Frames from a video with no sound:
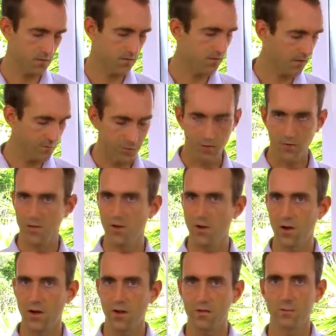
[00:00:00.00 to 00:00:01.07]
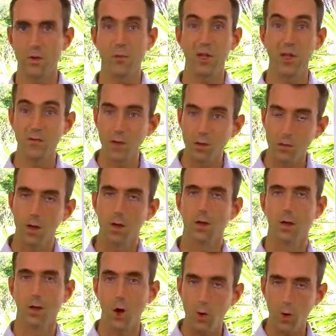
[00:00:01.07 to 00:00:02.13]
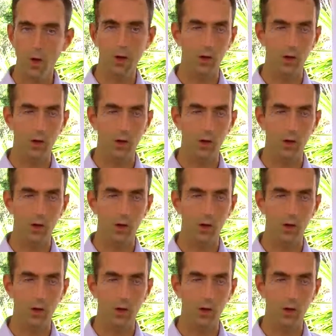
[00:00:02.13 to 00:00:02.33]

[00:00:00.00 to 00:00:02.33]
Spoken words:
a 5.5, maybe even lower,